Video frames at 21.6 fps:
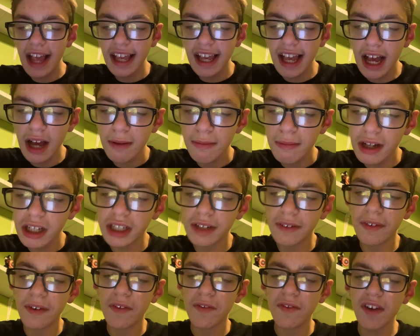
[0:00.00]
how much
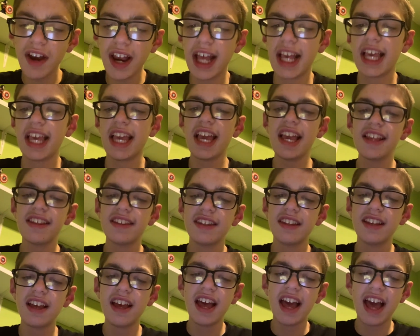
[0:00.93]
of a threat he is.
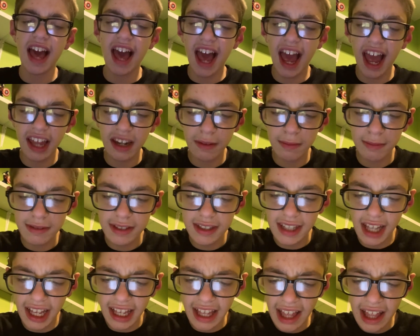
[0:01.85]
Adam
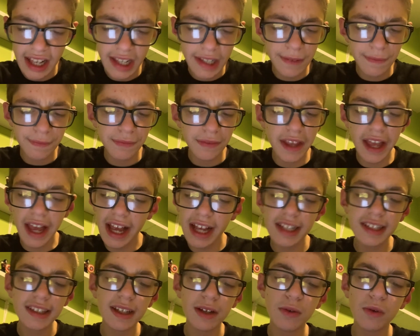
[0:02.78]
set
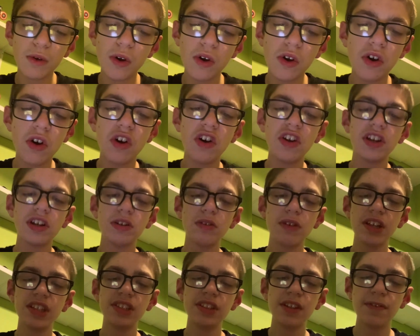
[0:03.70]
himself on a
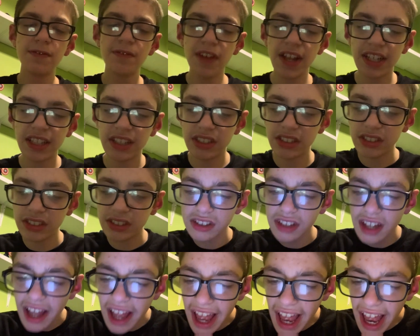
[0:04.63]
quest to vent.
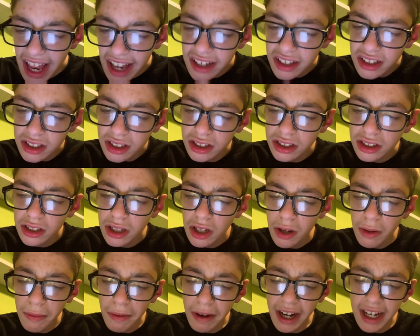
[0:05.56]
And
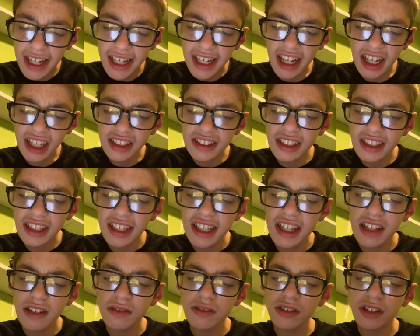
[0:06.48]
where he hunts and
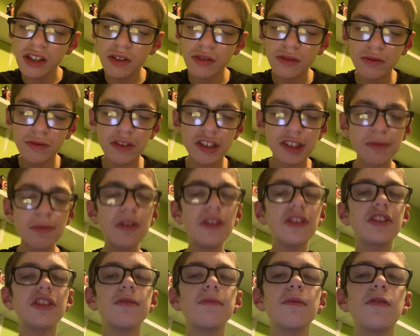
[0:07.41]
kills those
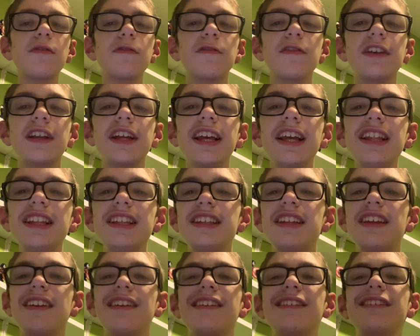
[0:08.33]
responsible for the
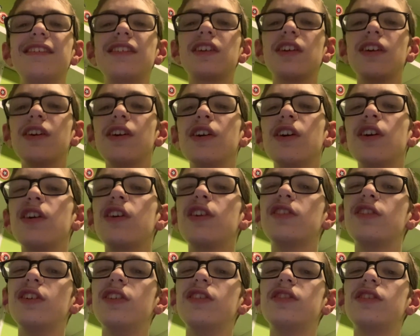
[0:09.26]
incident.
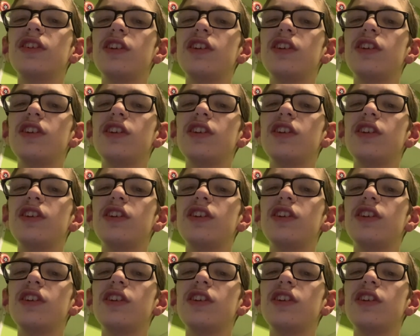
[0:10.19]
So